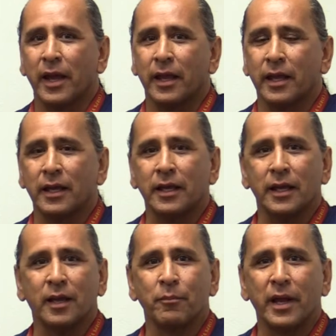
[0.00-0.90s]
a
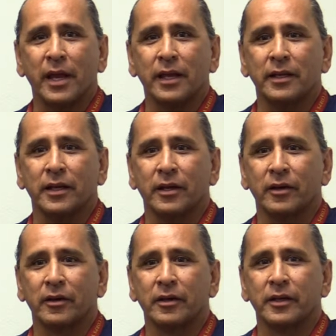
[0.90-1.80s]
inmate
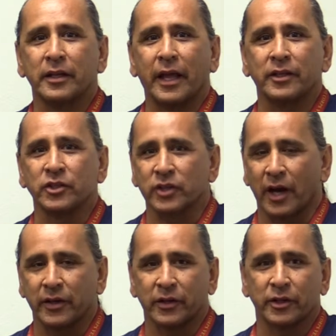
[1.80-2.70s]
here that just
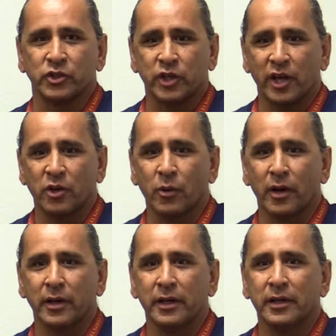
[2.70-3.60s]
got here in
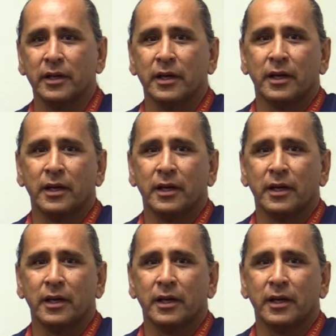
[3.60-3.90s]
January.